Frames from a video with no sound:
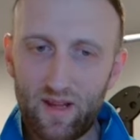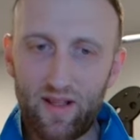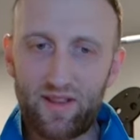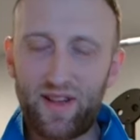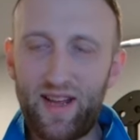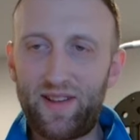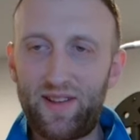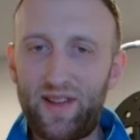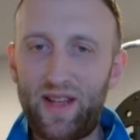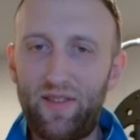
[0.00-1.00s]
Let's say it's a
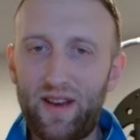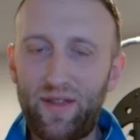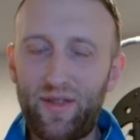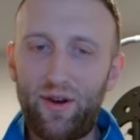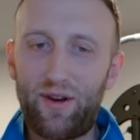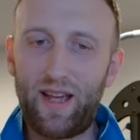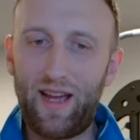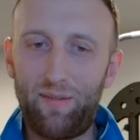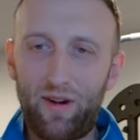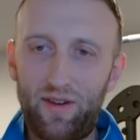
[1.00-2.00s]
70-30
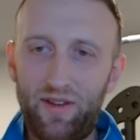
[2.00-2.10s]
hamburger,